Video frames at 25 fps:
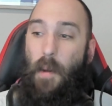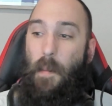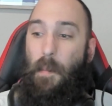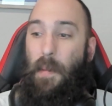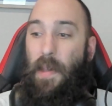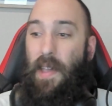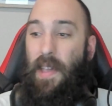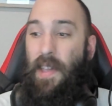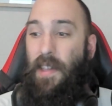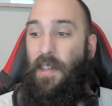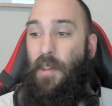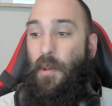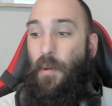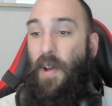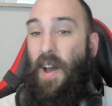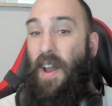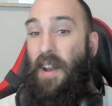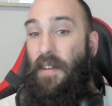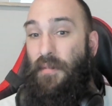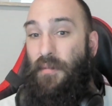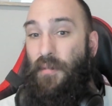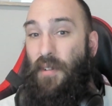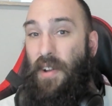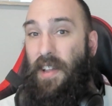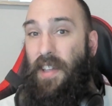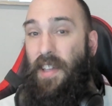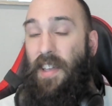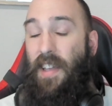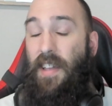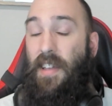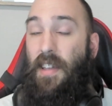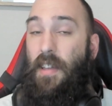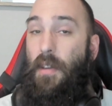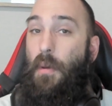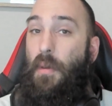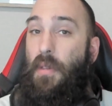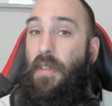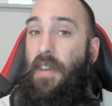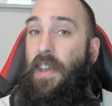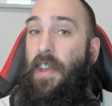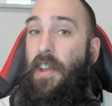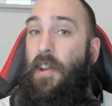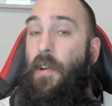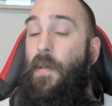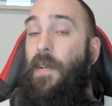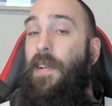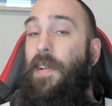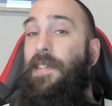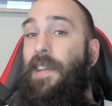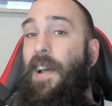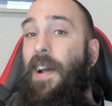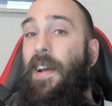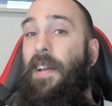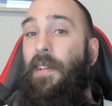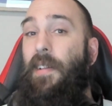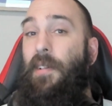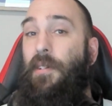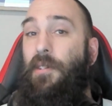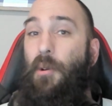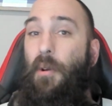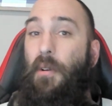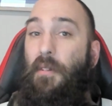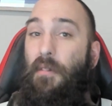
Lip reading: or B, you got a free key, you think you're entitled